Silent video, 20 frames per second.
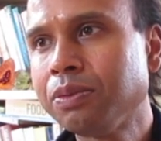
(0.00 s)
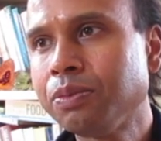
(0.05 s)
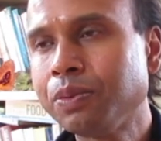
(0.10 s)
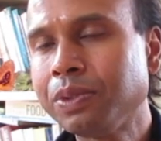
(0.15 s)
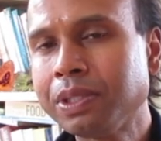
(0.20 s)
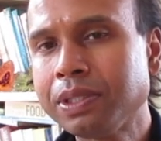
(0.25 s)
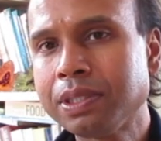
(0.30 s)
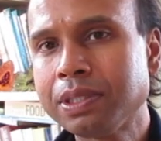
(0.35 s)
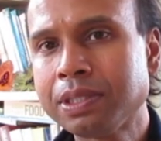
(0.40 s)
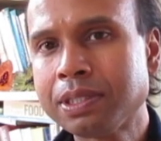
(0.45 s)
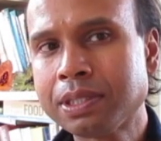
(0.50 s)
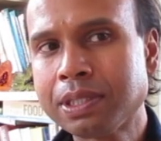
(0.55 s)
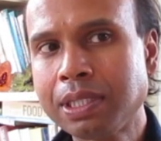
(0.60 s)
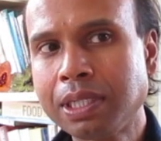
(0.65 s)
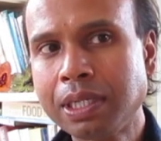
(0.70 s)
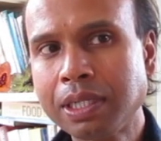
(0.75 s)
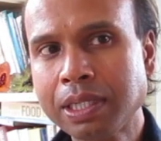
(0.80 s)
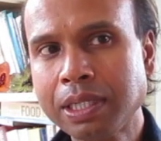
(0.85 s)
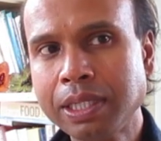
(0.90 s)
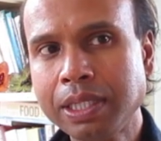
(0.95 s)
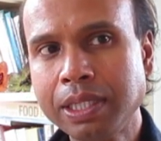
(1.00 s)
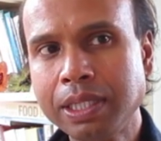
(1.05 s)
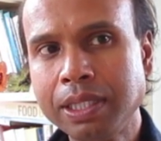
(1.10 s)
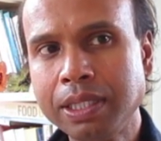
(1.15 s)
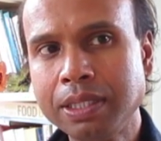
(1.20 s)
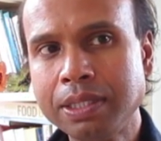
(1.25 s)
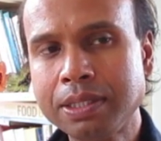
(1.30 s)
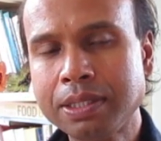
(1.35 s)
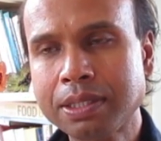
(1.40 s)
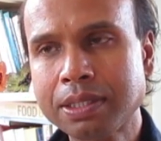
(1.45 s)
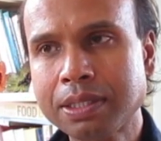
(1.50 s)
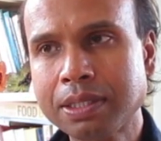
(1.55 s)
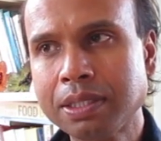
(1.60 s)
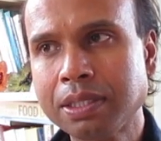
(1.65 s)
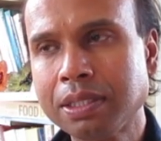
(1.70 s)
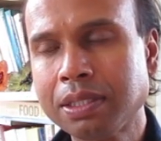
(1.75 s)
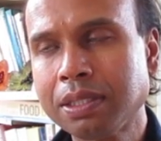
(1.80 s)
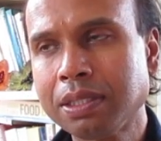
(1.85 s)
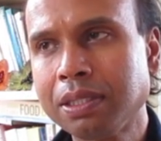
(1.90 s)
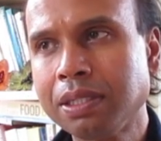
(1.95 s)
well, stuck is
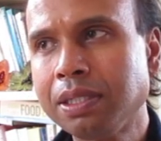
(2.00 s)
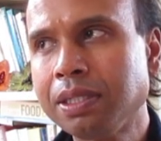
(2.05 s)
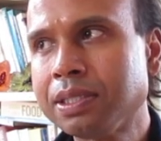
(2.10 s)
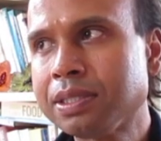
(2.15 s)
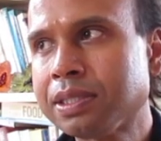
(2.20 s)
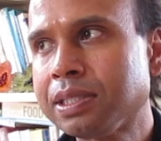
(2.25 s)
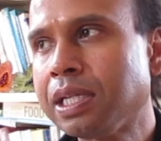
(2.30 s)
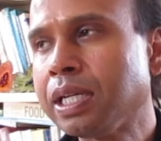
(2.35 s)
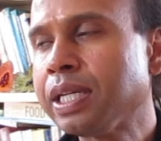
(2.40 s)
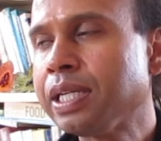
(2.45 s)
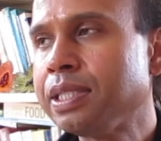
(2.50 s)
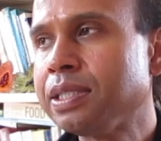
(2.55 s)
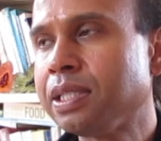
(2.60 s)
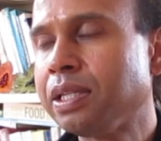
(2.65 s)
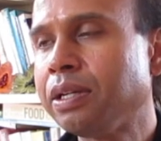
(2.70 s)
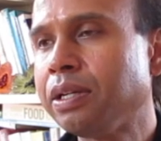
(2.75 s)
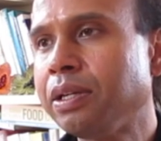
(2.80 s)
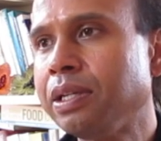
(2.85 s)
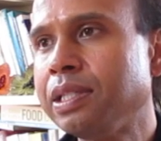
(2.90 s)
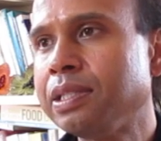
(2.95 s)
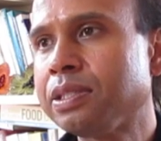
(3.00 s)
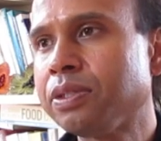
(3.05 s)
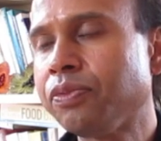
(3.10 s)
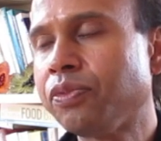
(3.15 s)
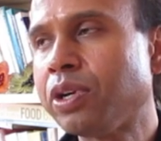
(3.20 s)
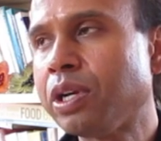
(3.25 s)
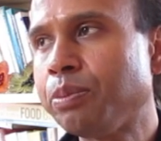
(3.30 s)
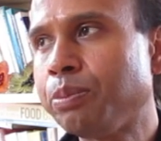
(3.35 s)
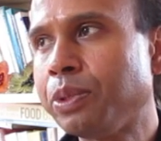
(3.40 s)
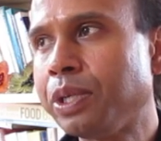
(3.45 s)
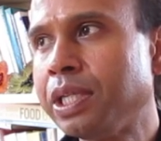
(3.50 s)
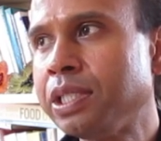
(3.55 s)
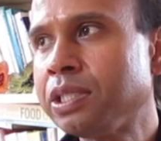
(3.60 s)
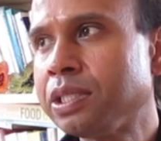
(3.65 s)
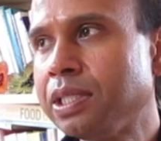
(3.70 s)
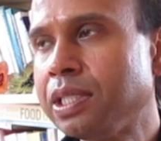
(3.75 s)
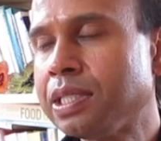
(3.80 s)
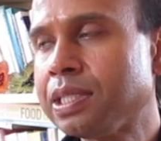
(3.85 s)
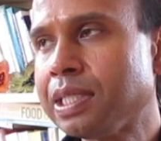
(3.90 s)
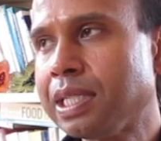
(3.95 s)
stuck is a is a
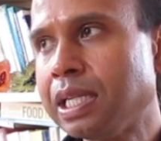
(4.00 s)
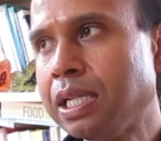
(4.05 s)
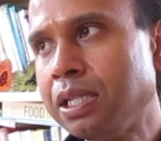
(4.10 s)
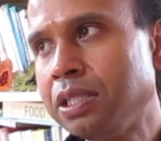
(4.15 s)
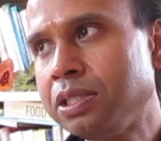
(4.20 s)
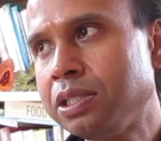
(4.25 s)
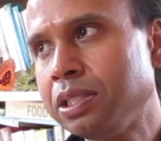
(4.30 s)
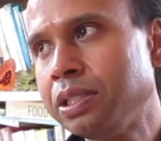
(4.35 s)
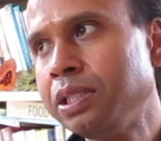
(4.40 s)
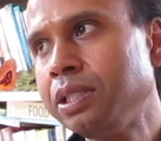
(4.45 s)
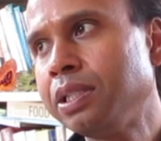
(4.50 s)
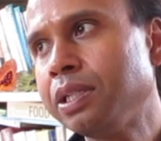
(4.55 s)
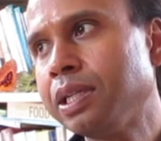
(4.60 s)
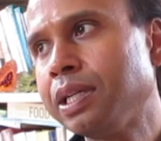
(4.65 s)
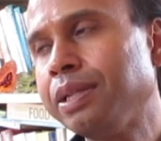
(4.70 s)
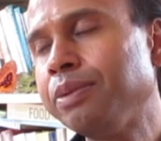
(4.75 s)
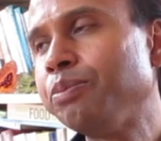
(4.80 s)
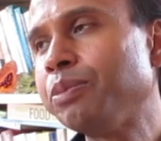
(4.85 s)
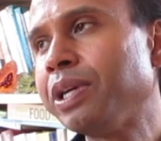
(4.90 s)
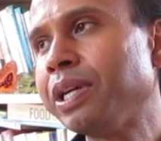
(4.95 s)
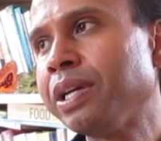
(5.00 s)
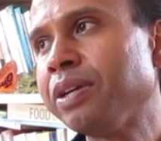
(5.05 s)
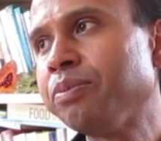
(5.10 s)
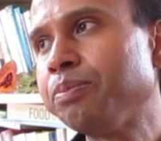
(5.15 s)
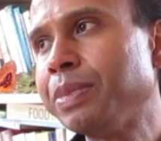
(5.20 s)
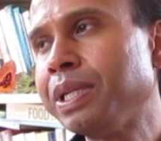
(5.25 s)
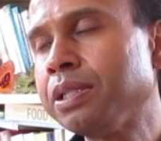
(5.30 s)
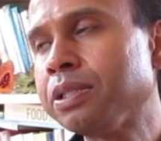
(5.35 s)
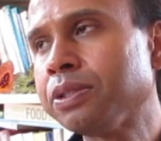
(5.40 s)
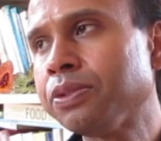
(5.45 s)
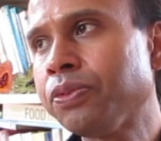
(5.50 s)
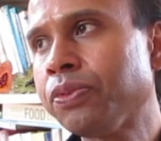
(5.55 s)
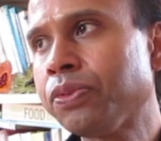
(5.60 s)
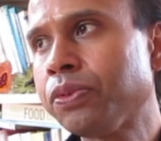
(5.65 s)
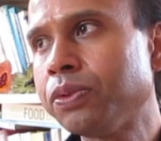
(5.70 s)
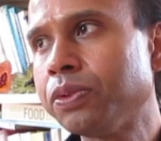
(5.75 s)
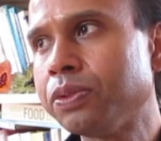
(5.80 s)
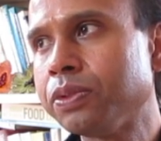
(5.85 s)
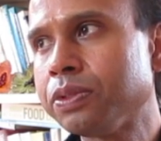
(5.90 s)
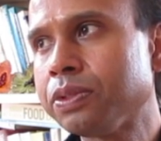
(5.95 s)
vibration, it's an energy, and it might have mental
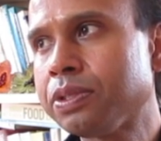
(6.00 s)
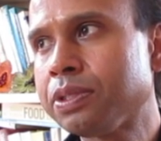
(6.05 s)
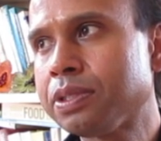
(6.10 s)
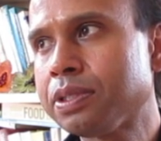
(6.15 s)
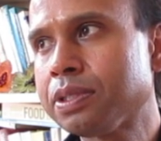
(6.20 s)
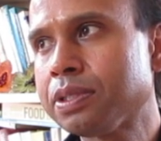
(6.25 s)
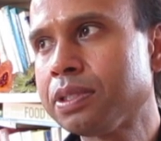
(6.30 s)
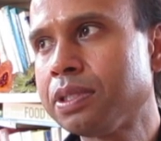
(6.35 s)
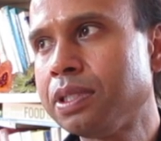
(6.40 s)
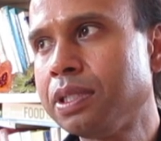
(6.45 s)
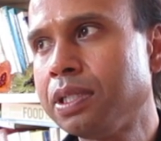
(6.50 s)
thoughts.